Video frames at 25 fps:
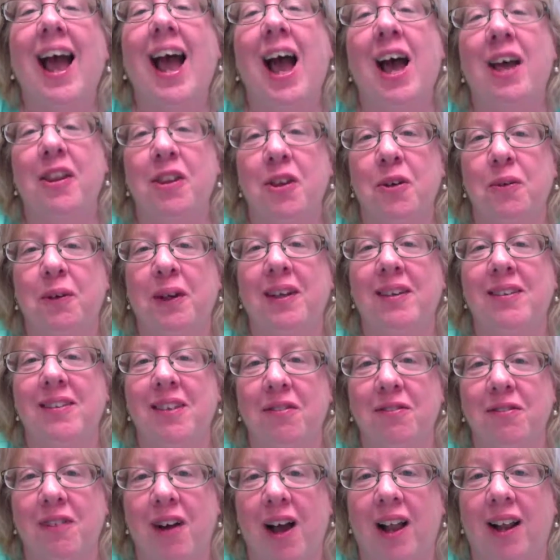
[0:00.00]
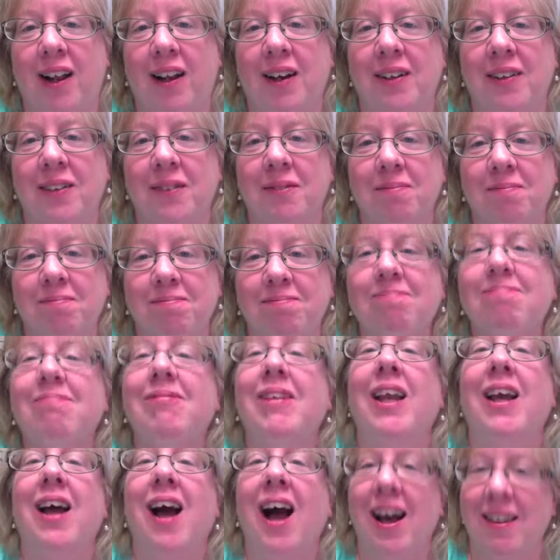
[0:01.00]
and the weeks that follow.
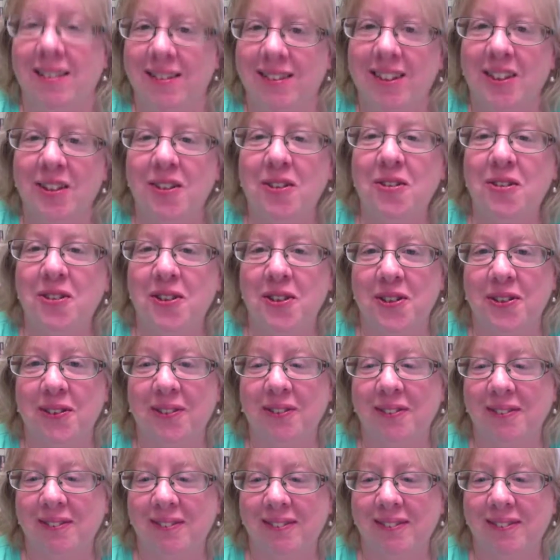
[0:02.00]
I'll see you soon.